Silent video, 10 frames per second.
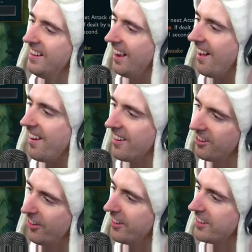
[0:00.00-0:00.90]
I don't even
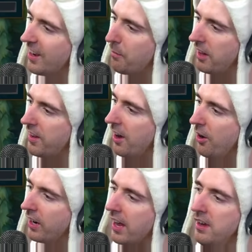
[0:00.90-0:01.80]
know what to say about that.
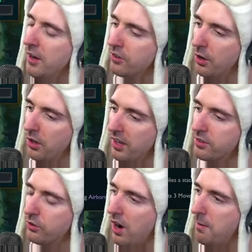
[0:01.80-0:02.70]
Okay, so
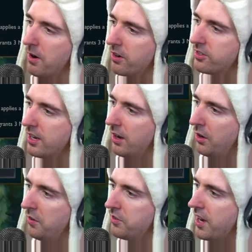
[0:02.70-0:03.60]
let's grab ourselves